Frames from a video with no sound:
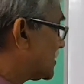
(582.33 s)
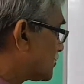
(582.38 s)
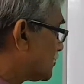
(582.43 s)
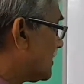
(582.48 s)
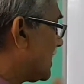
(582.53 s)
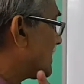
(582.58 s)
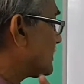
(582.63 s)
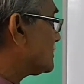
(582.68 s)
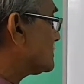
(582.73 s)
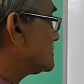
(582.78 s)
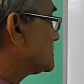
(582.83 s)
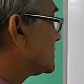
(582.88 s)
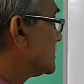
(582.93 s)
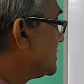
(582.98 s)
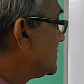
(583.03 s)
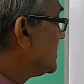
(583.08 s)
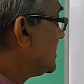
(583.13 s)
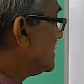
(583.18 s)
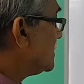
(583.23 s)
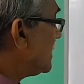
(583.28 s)
1.
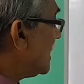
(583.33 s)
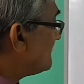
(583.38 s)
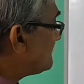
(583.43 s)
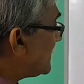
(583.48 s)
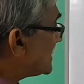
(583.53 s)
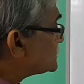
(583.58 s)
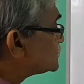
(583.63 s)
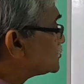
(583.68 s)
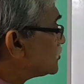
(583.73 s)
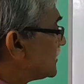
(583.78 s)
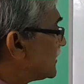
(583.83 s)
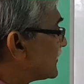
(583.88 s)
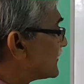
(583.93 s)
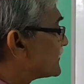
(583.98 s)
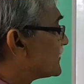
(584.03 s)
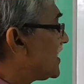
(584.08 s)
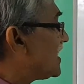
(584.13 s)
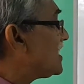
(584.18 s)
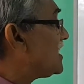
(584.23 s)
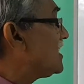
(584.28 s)
Number 2 is
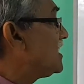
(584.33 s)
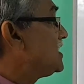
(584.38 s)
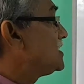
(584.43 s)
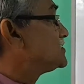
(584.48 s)
the